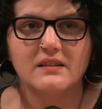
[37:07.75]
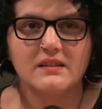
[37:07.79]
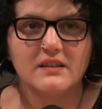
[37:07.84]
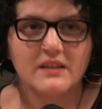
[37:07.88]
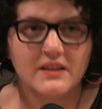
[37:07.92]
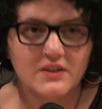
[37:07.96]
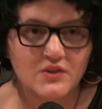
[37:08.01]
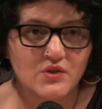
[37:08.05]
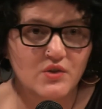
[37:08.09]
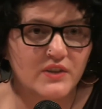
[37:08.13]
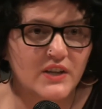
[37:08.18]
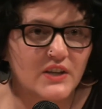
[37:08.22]

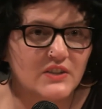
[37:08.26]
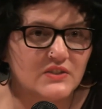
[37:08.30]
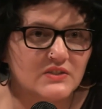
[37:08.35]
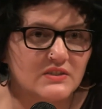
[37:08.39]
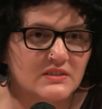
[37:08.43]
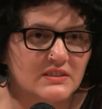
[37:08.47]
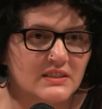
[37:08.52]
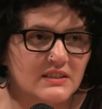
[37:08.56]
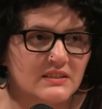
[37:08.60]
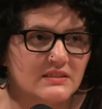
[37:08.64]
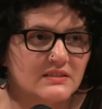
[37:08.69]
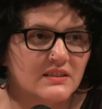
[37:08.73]
in
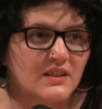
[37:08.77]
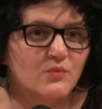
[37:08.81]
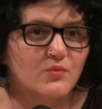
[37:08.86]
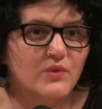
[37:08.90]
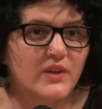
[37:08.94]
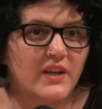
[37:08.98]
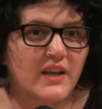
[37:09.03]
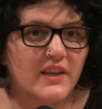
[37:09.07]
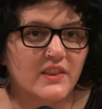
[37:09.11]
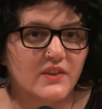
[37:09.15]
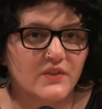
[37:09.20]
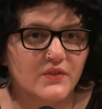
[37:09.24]
2016,
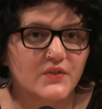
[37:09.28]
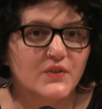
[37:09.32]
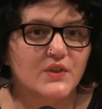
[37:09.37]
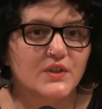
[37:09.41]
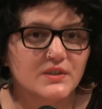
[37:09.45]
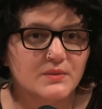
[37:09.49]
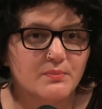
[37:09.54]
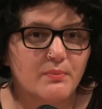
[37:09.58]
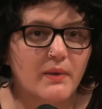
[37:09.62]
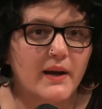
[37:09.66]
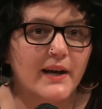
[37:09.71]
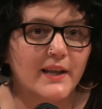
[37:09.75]
we had the
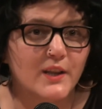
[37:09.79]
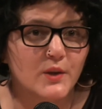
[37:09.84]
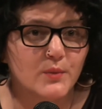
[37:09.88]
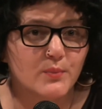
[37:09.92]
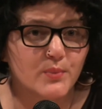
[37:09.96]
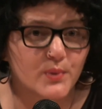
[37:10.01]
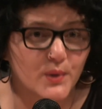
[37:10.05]
first pilot